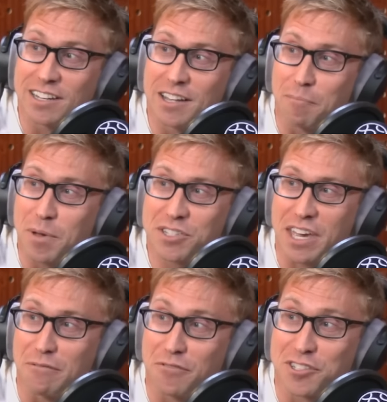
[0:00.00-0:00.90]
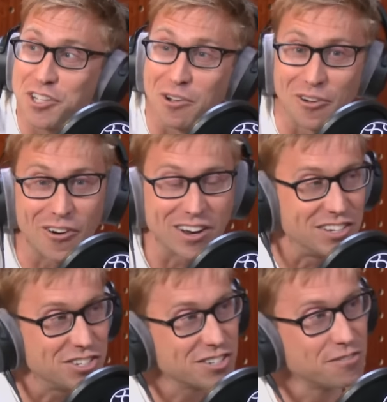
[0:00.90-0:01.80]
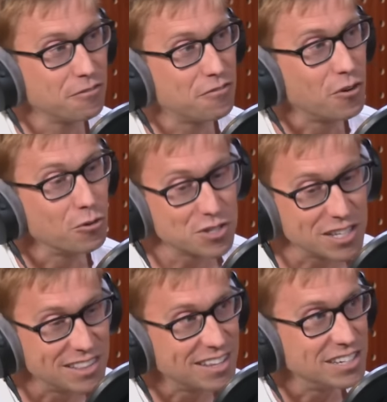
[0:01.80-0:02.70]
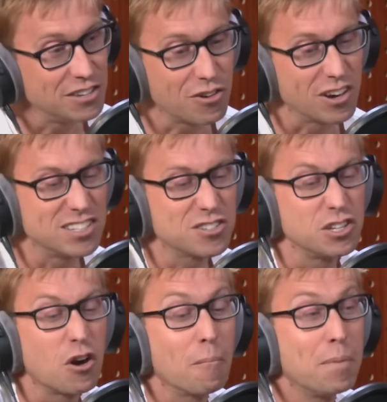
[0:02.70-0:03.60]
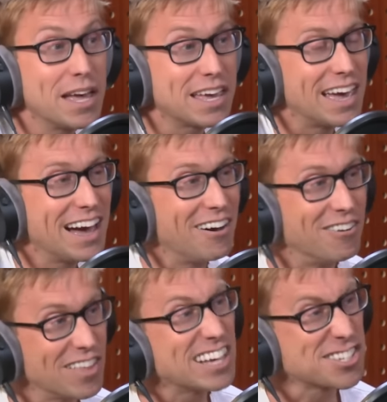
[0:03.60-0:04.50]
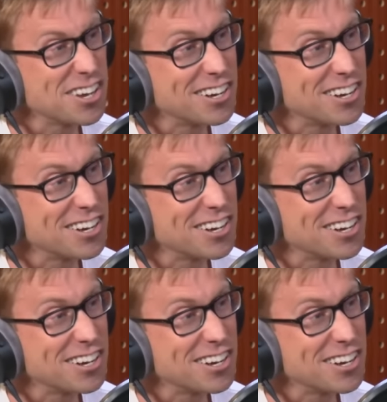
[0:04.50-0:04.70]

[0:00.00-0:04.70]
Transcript: a biscuit in for too long and it just falls in and you've got it, so you got to pick it out. That's